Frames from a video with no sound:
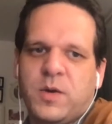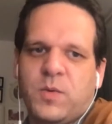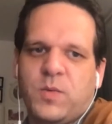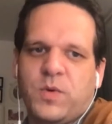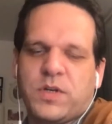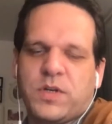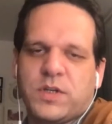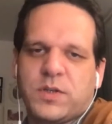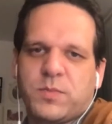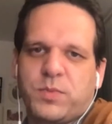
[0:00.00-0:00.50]
We
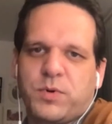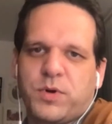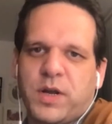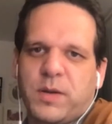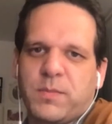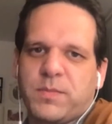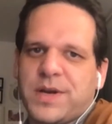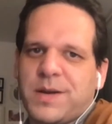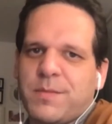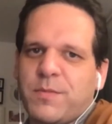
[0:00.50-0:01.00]
just put
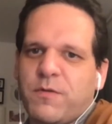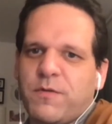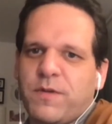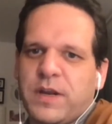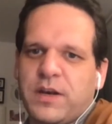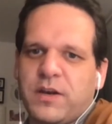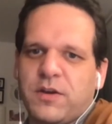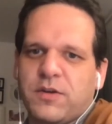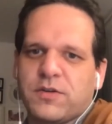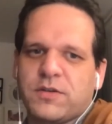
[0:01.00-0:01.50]
up demo
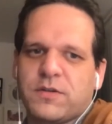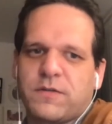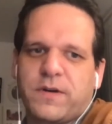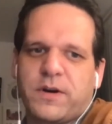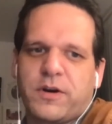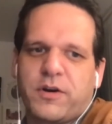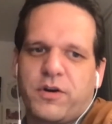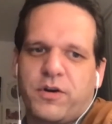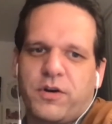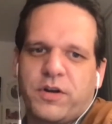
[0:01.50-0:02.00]
videos of
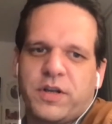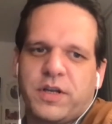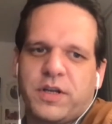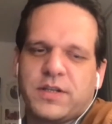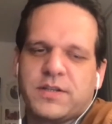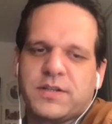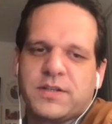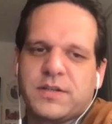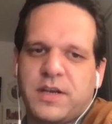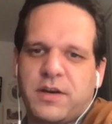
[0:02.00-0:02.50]
our
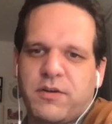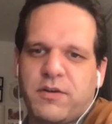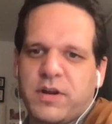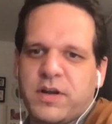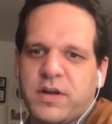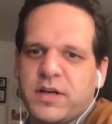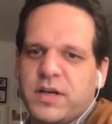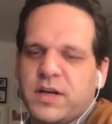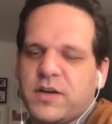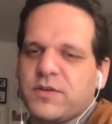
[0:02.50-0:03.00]
audits,
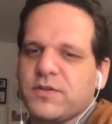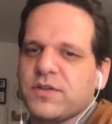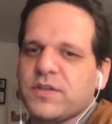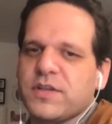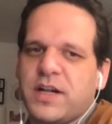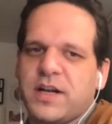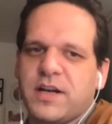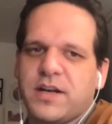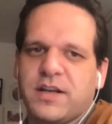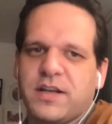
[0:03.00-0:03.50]
Erica
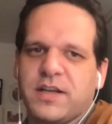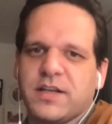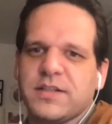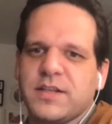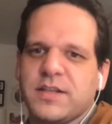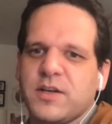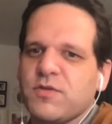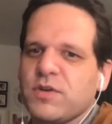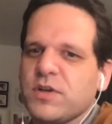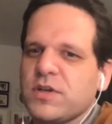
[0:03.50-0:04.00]
consulting,
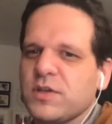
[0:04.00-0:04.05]
etc.